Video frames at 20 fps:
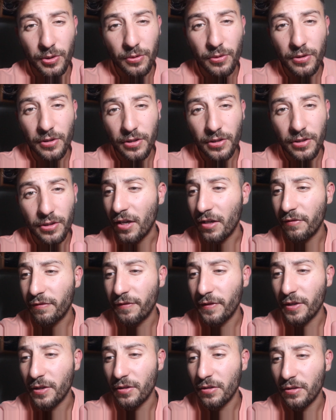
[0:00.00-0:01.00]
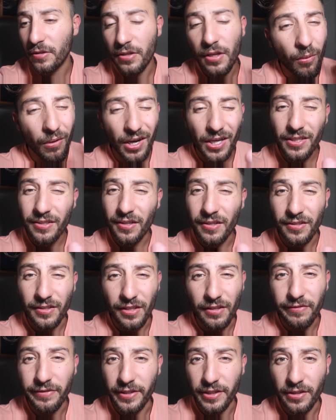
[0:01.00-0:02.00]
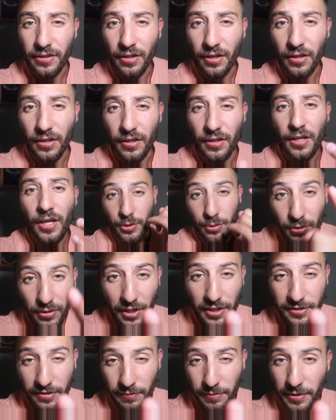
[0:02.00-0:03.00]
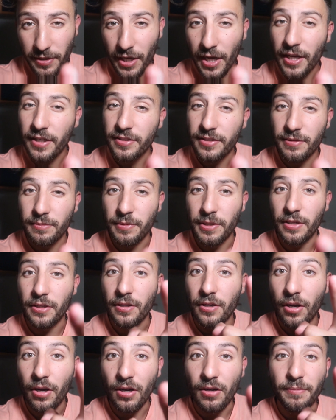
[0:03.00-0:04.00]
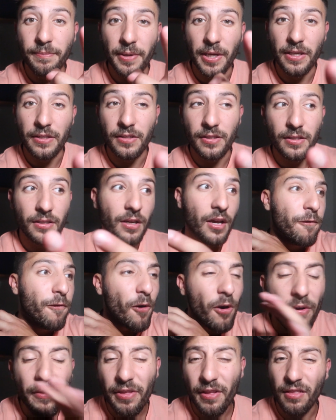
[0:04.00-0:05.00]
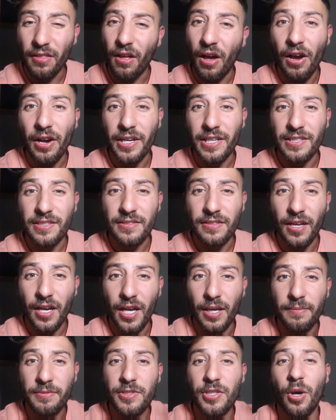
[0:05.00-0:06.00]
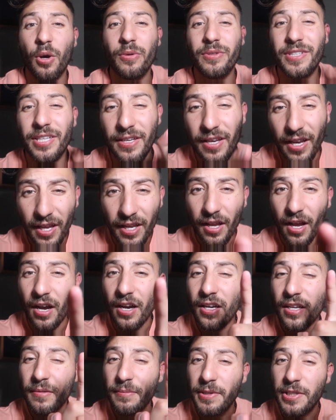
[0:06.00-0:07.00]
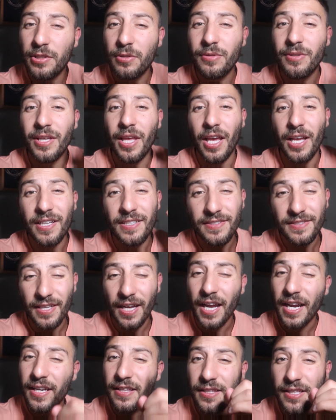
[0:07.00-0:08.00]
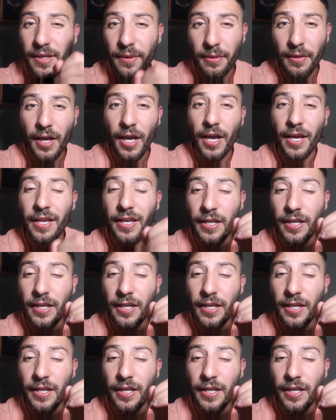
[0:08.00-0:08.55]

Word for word: Google and I figured why not give it a call. You guys have been asking me to call Bendy for the longest time, so today I'm gonna be doing exactly that.